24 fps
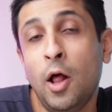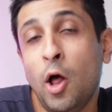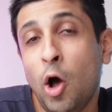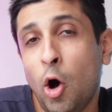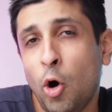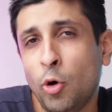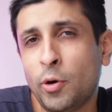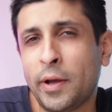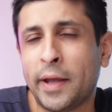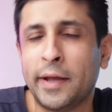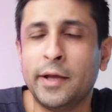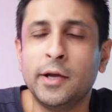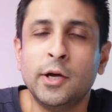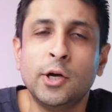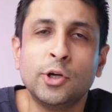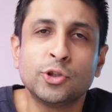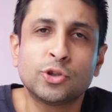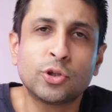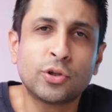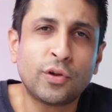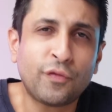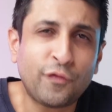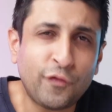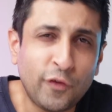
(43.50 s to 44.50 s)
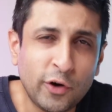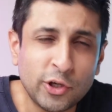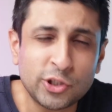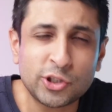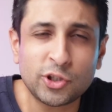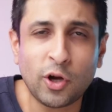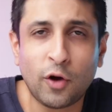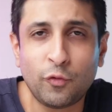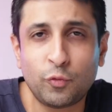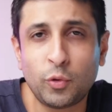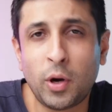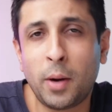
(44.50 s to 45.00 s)
Okay, so the first
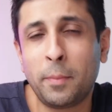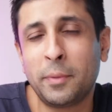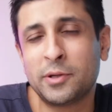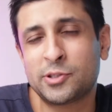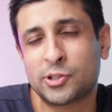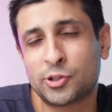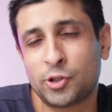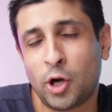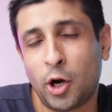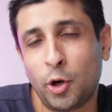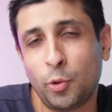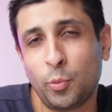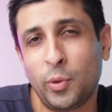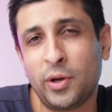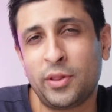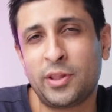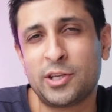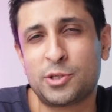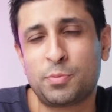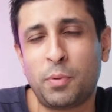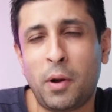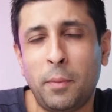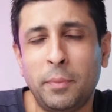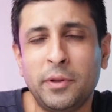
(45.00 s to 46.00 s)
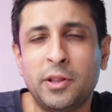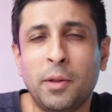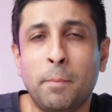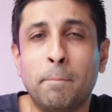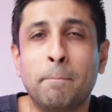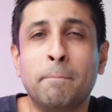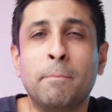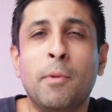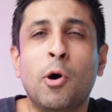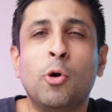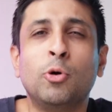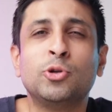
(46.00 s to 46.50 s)
software I'm going to start with is probably the
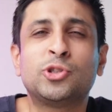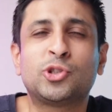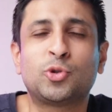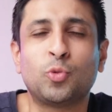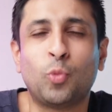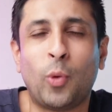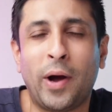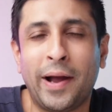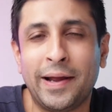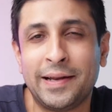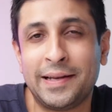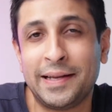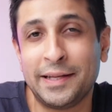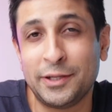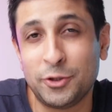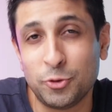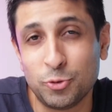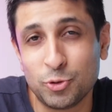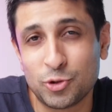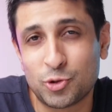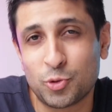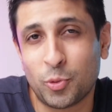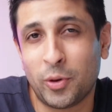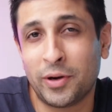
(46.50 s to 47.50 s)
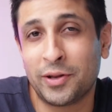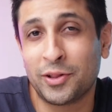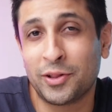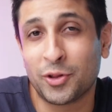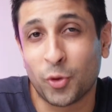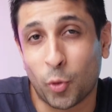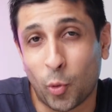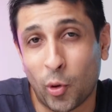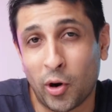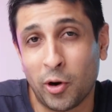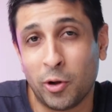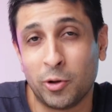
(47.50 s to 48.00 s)
most widely used one in
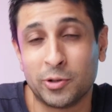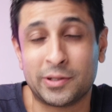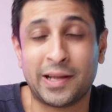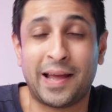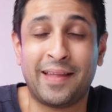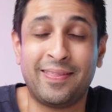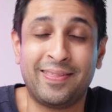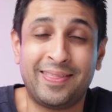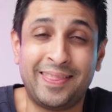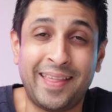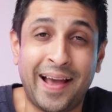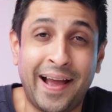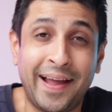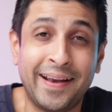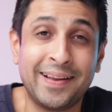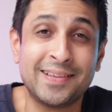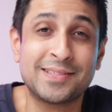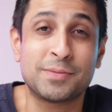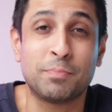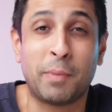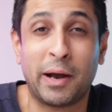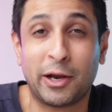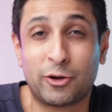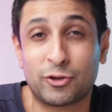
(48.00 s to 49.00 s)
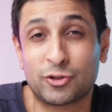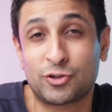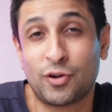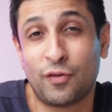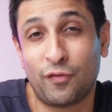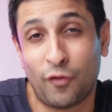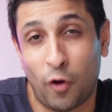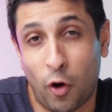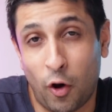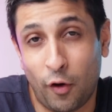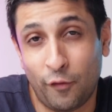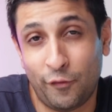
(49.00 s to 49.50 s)
the world, and that is
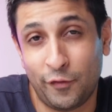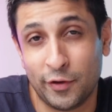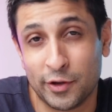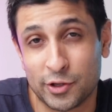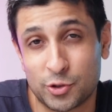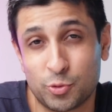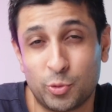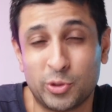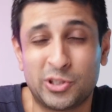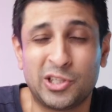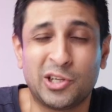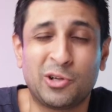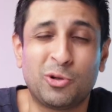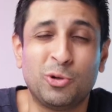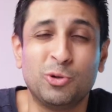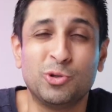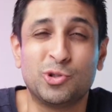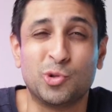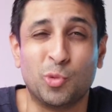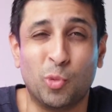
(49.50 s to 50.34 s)
Microsoft Office, which includes